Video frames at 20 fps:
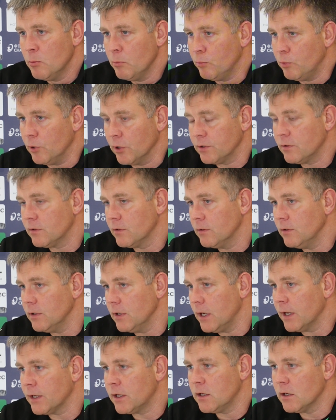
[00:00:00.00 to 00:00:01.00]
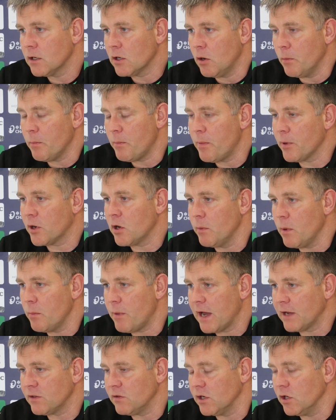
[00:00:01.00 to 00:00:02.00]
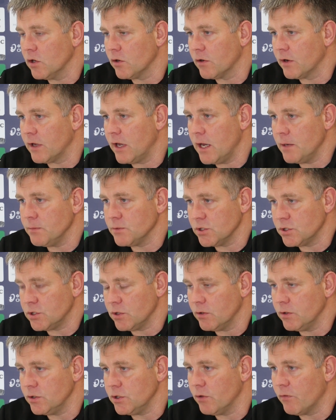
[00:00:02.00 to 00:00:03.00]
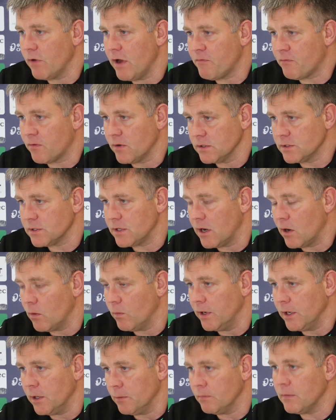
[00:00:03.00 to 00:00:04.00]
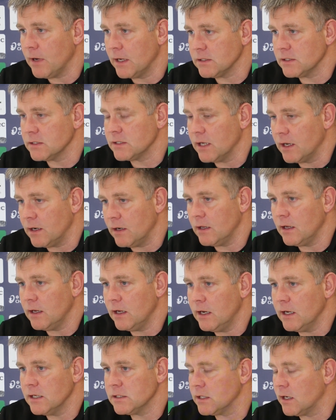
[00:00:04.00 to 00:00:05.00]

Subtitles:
But like coming back to the other games that you referenced there, William, as I said, it is